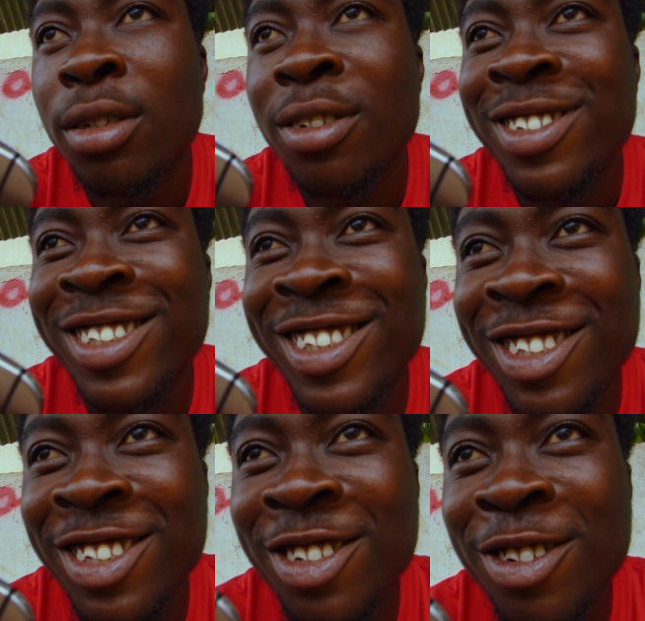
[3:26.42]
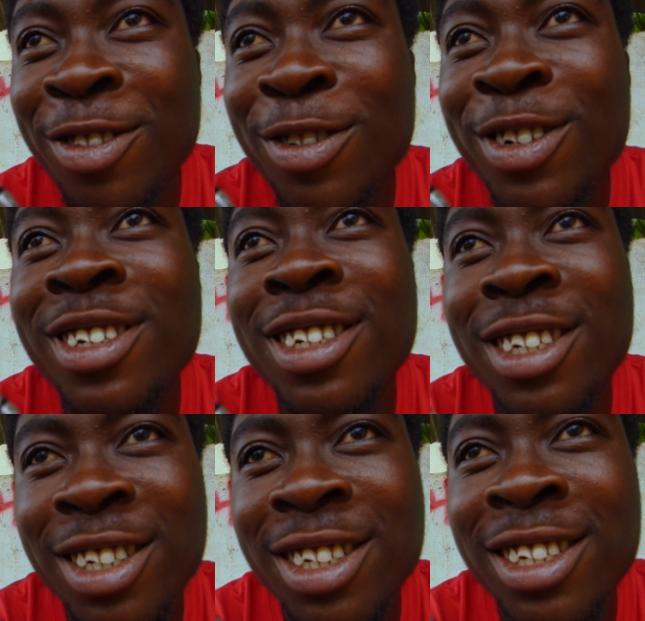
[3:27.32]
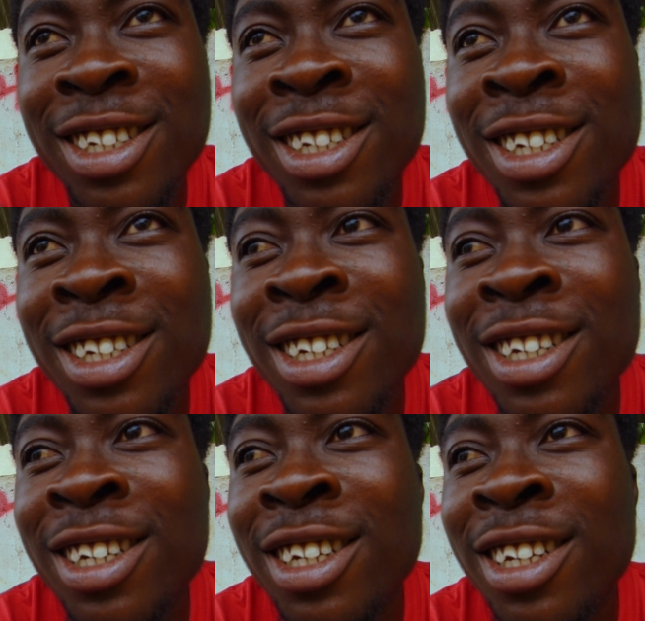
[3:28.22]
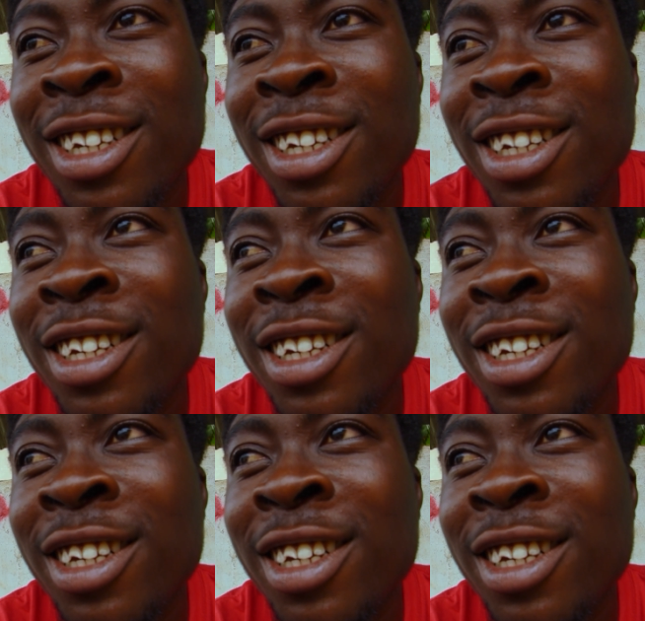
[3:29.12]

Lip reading: You're in the mortuary fridge and want to access to the internet.